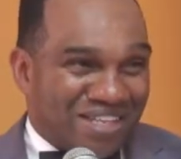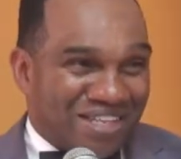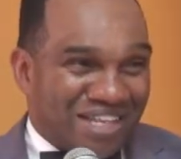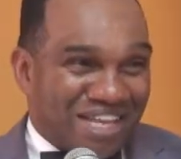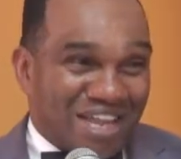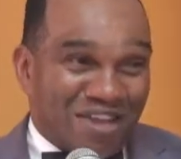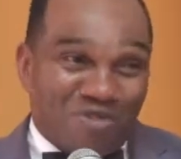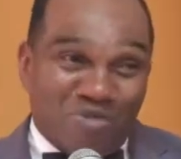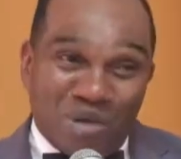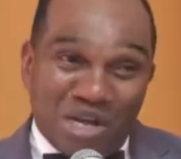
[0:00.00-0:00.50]

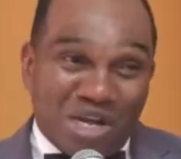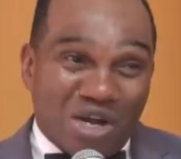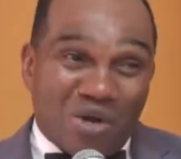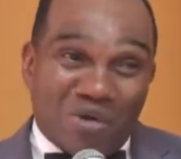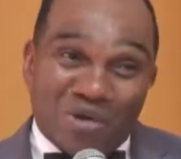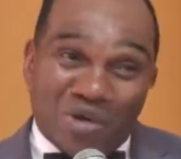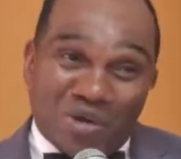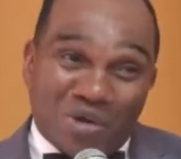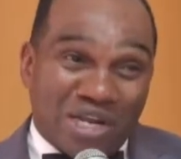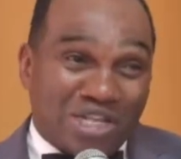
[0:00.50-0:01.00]
And we
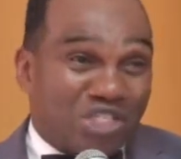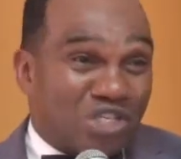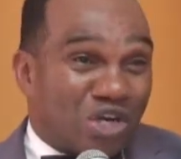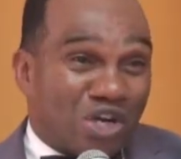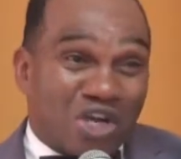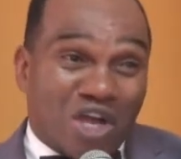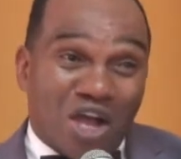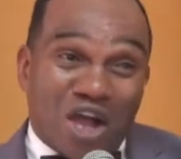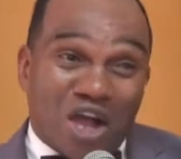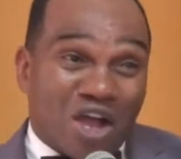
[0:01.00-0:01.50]
don't know that
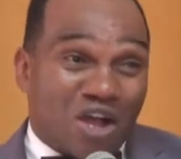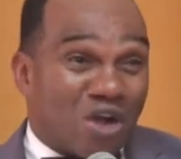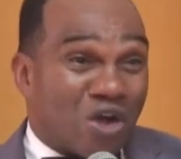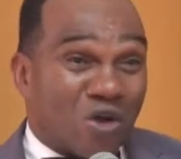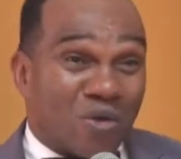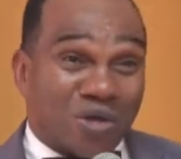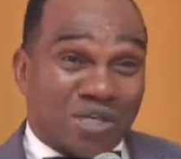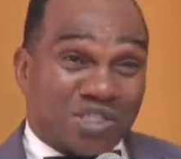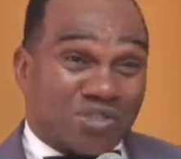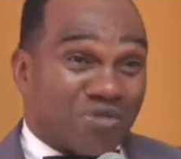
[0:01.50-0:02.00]
your
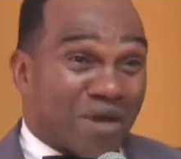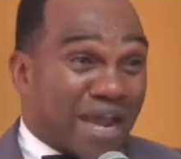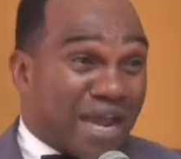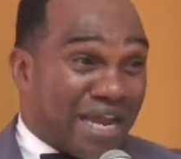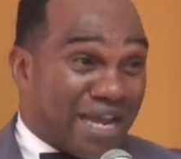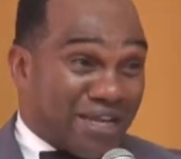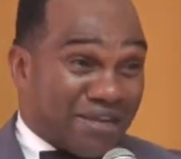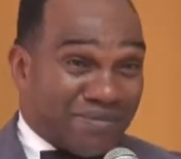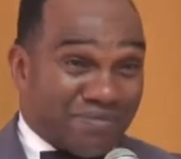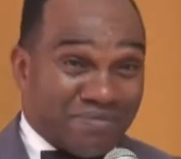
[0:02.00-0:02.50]
cargo is
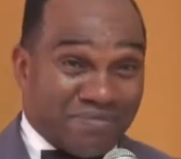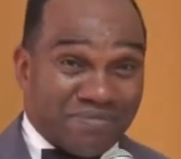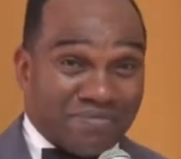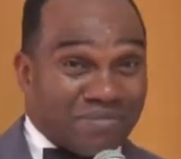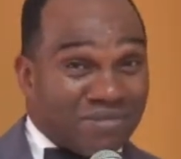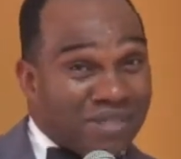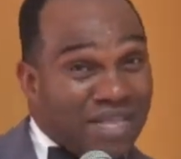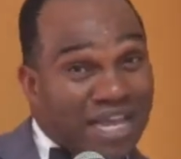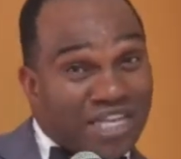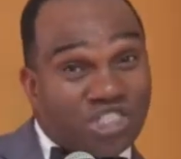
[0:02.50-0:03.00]
right,
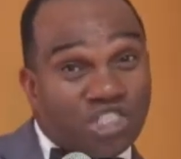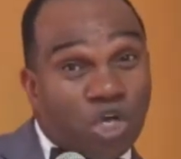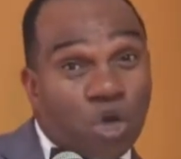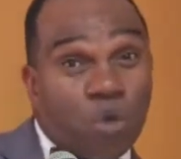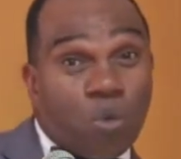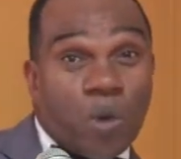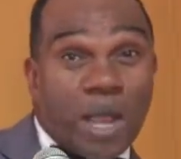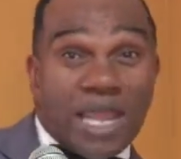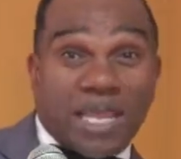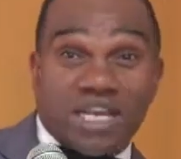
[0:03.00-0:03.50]
that
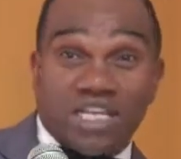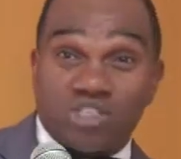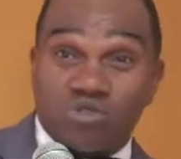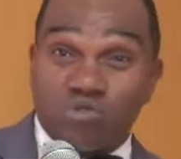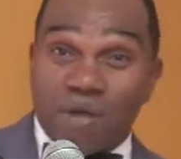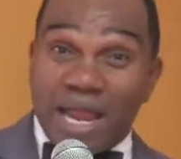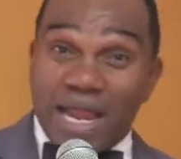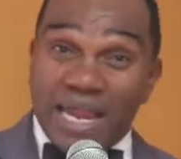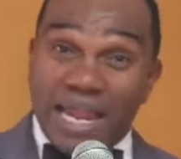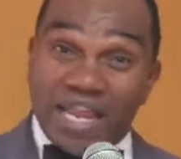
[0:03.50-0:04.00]
your weight is
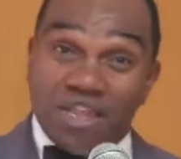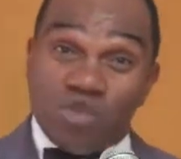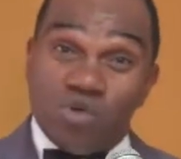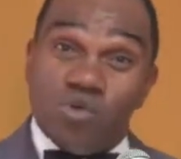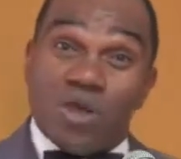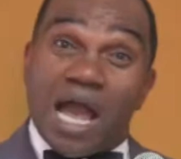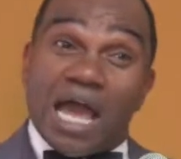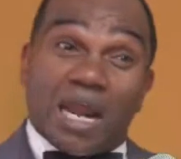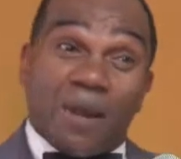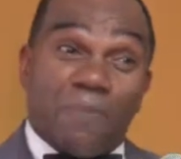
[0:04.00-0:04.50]
right, and
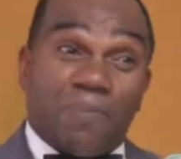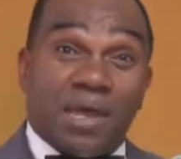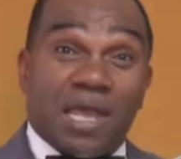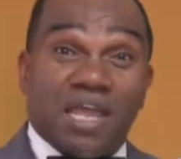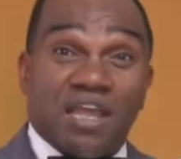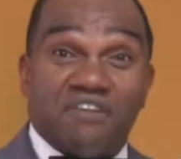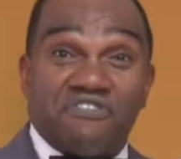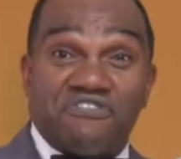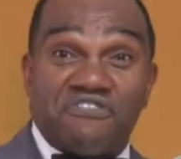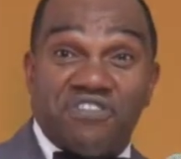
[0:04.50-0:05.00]
you got to
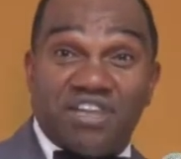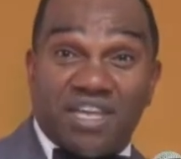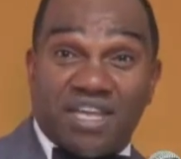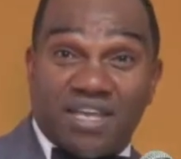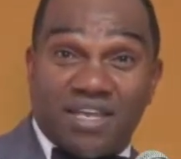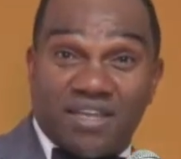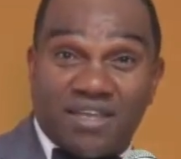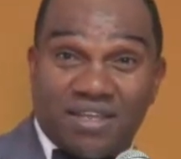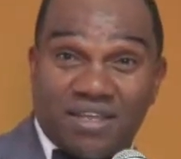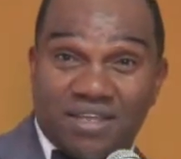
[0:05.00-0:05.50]
pay a fee.
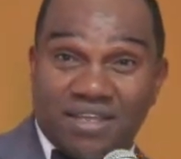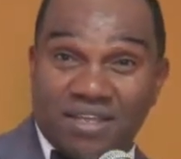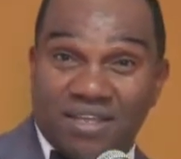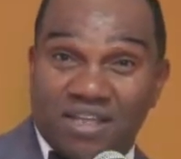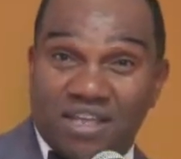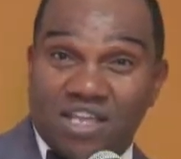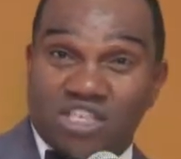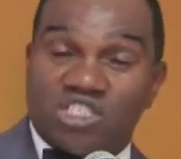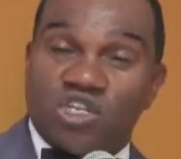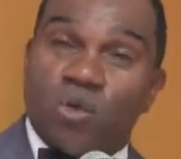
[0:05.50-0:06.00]

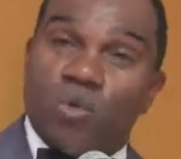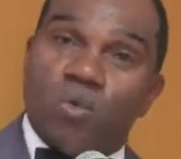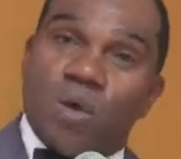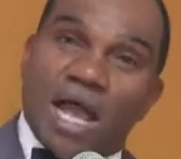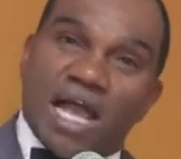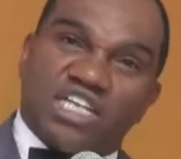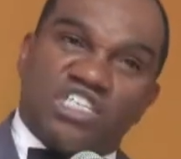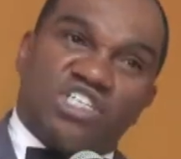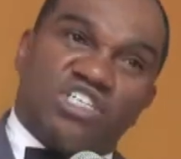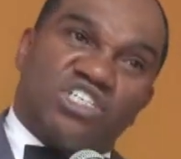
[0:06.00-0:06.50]
So
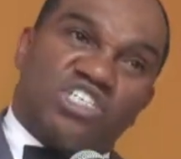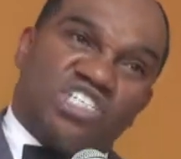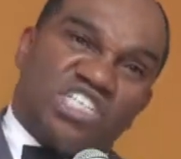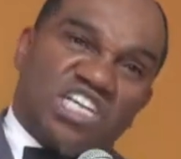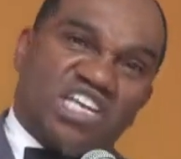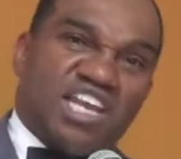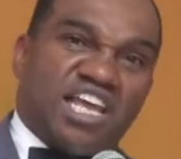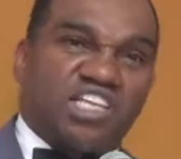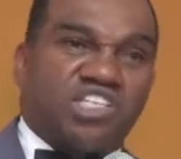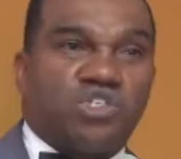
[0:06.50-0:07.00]
why should
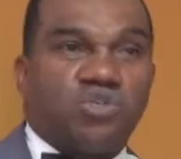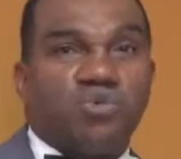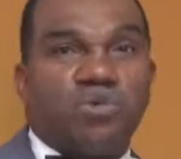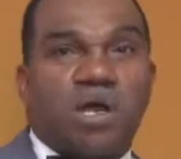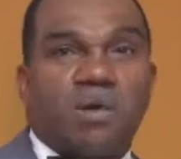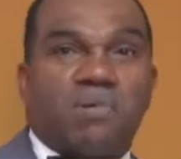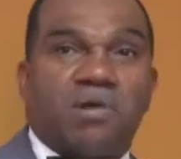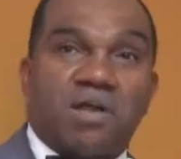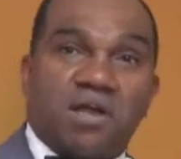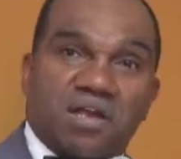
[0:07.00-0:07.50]
she let you
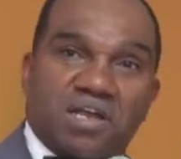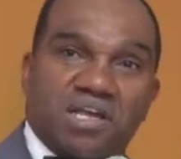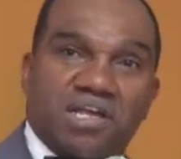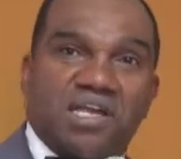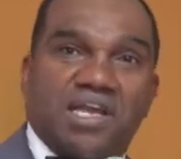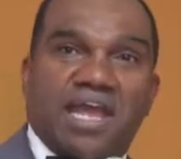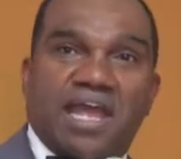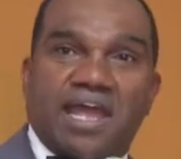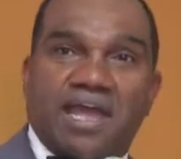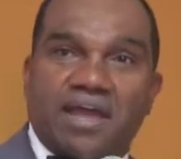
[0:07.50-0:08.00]
up her
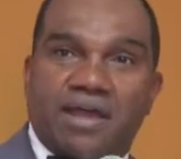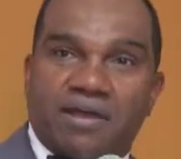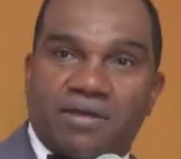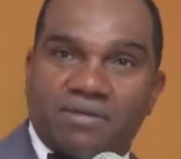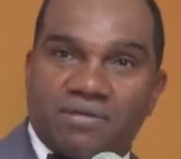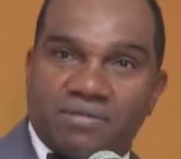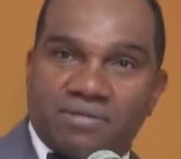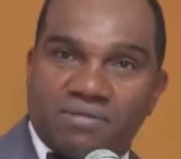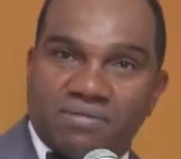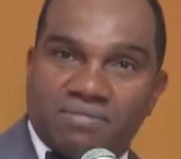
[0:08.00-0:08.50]
canal?
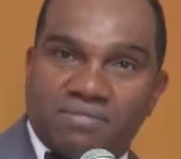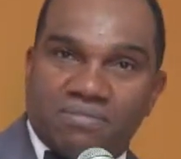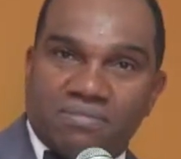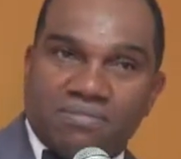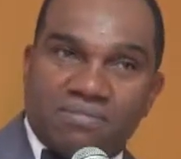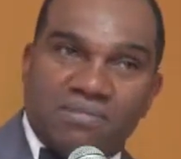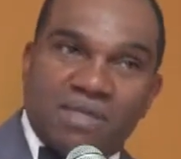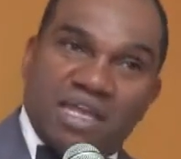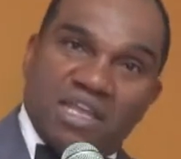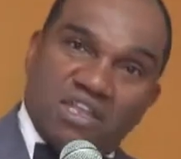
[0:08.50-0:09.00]

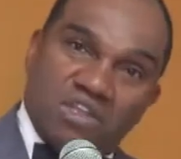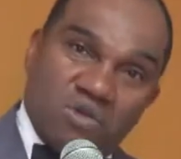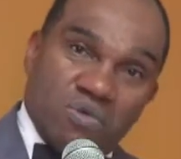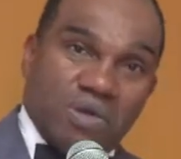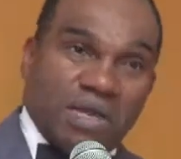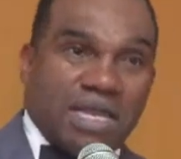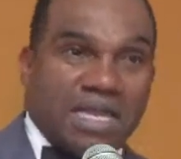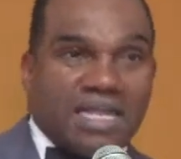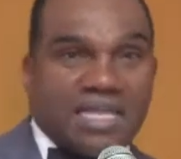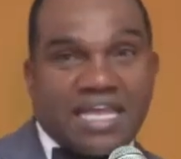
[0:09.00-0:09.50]
And
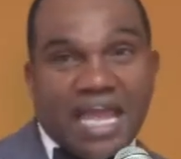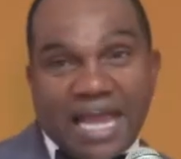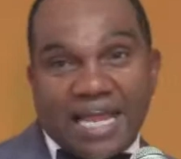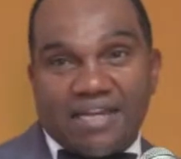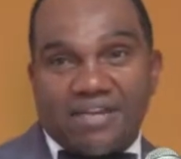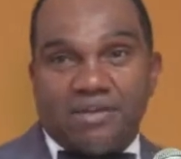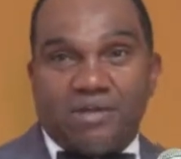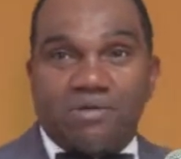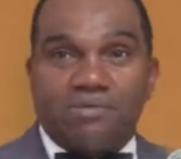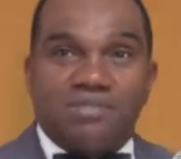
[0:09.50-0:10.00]
you ain't
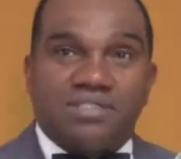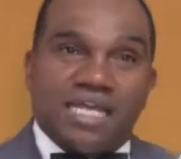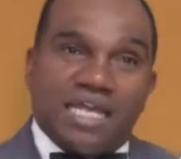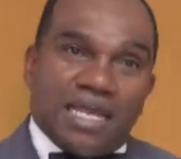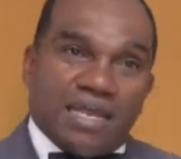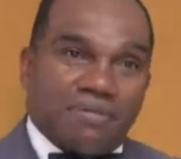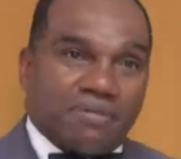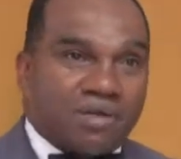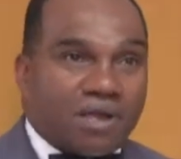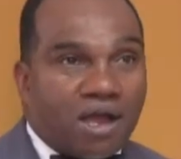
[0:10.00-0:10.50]
got no
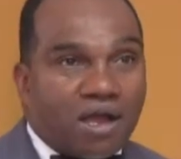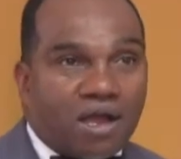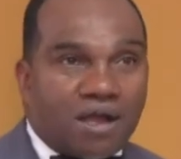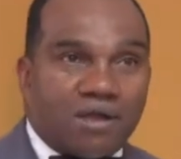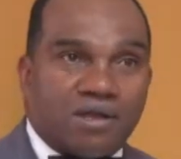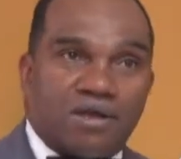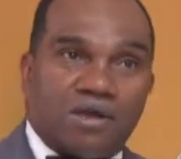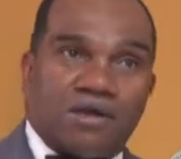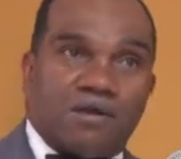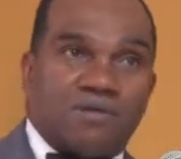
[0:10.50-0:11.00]
damn
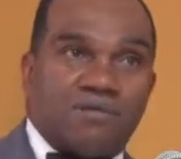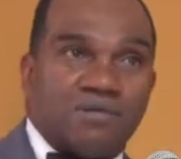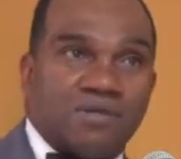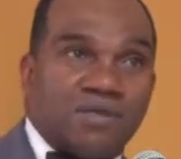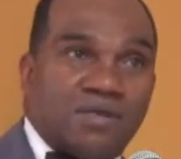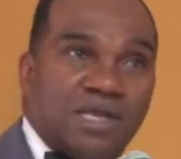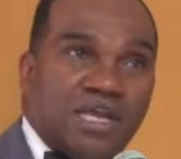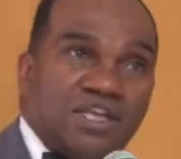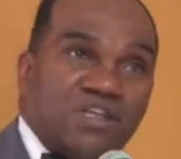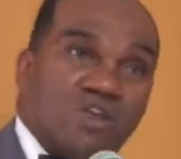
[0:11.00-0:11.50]
cargo,
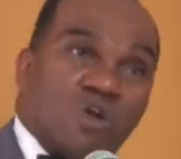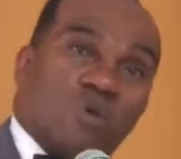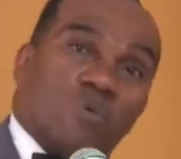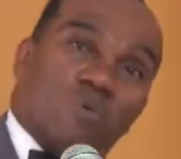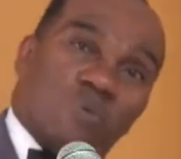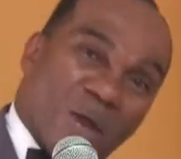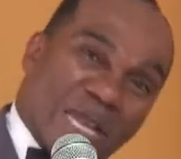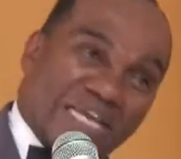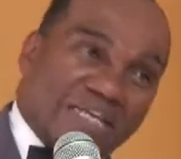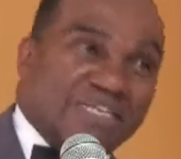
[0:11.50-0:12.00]
and your
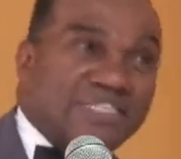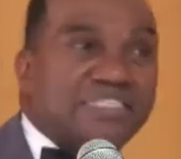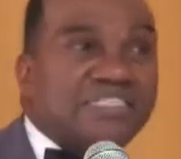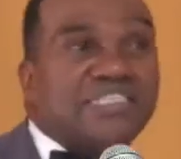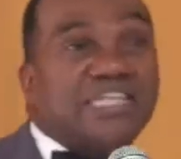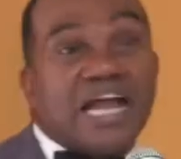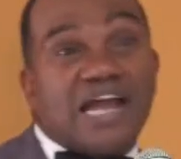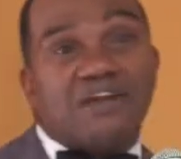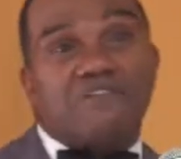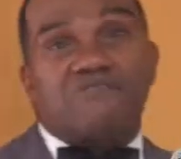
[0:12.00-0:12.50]
weight is
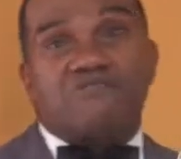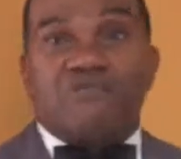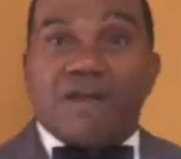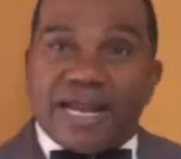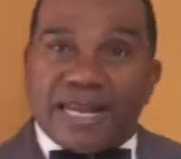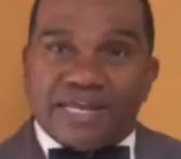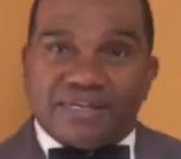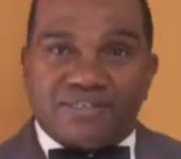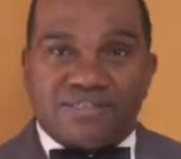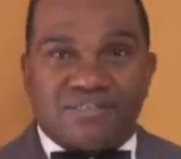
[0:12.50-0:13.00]
not
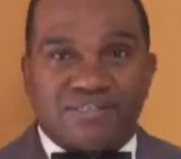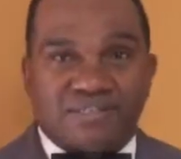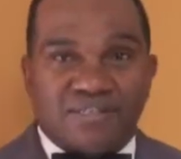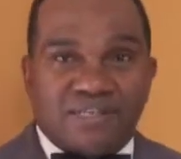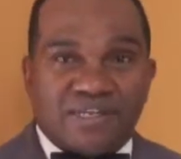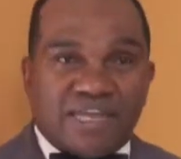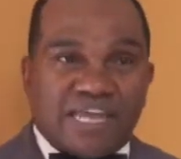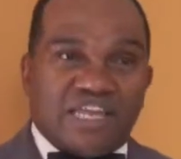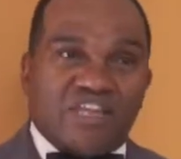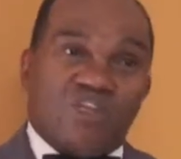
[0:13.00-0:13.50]
right,
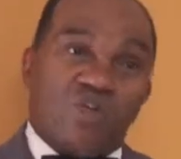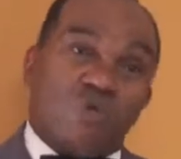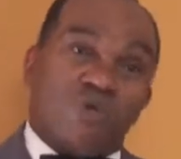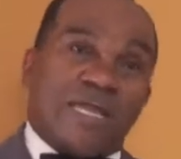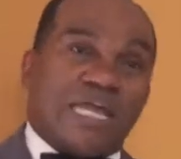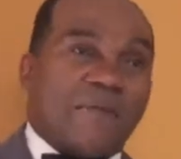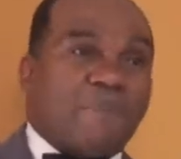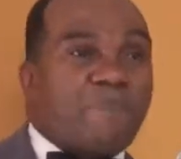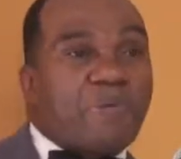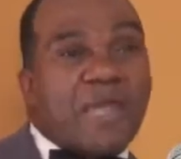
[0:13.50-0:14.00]
and you
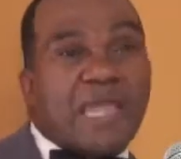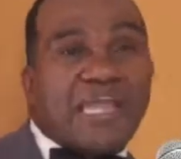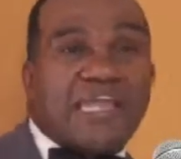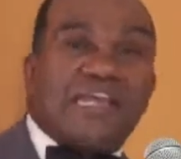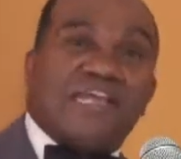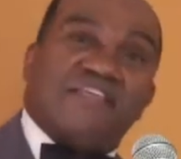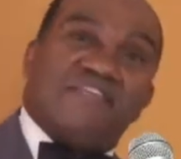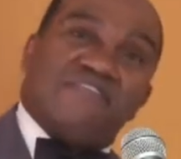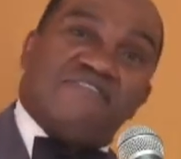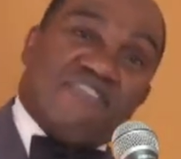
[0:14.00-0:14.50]
ain't
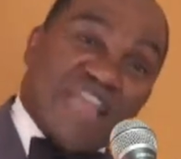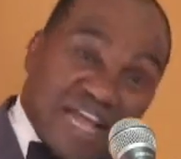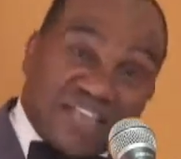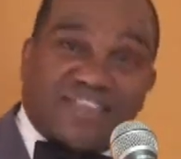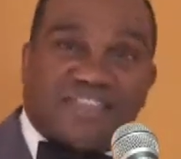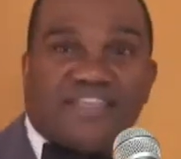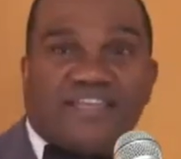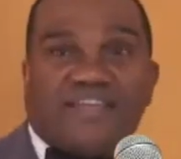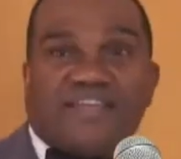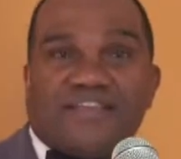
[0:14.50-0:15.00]
paying
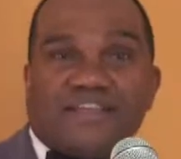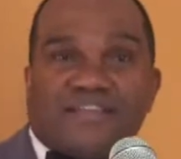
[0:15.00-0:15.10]
nothing.